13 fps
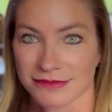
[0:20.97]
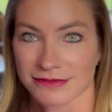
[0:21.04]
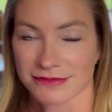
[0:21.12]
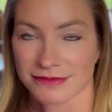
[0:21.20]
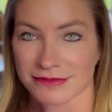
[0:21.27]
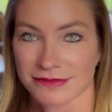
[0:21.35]

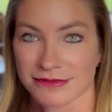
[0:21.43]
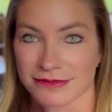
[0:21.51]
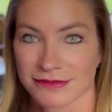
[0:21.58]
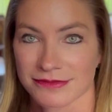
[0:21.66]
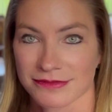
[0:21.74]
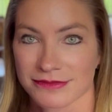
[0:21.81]

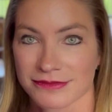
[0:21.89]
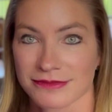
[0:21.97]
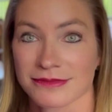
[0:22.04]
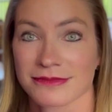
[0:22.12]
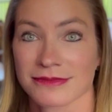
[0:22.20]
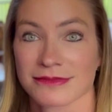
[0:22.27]

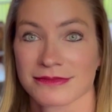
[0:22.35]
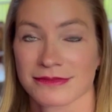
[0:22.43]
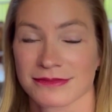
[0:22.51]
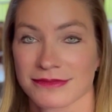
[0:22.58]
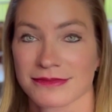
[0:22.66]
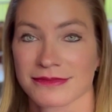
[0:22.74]

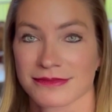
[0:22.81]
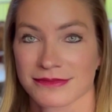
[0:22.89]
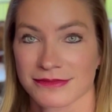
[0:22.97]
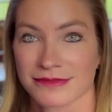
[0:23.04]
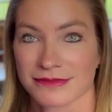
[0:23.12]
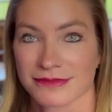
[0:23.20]

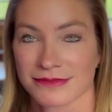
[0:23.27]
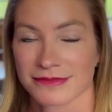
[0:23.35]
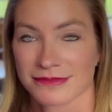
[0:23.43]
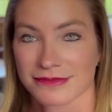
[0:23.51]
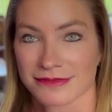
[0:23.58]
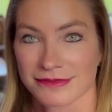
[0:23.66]

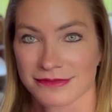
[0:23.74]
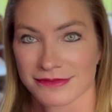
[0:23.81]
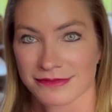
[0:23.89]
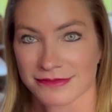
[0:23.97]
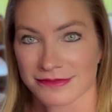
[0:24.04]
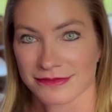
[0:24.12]

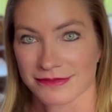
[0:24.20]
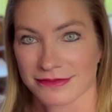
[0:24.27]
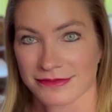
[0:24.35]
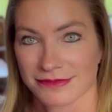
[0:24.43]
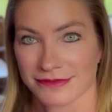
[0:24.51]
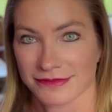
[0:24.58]

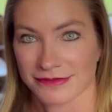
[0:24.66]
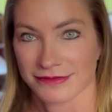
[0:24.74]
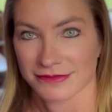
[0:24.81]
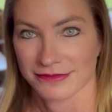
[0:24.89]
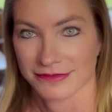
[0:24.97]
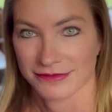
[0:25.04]

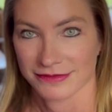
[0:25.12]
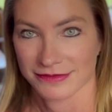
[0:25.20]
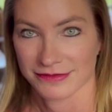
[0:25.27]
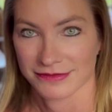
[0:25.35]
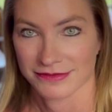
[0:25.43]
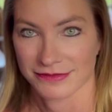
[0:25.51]

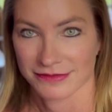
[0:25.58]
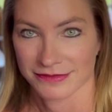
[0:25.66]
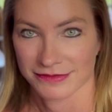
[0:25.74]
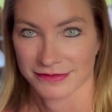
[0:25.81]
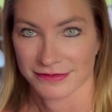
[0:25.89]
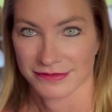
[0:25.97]

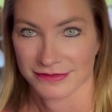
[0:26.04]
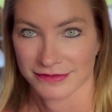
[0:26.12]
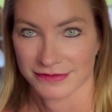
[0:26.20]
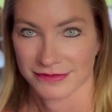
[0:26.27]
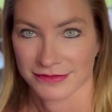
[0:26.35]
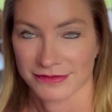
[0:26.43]

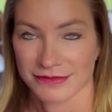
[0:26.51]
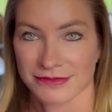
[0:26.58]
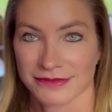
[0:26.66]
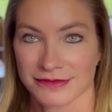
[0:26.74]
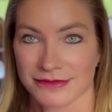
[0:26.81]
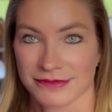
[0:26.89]

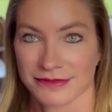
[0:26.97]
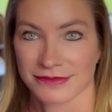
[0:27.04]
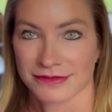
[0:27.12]
The person shown says nothing.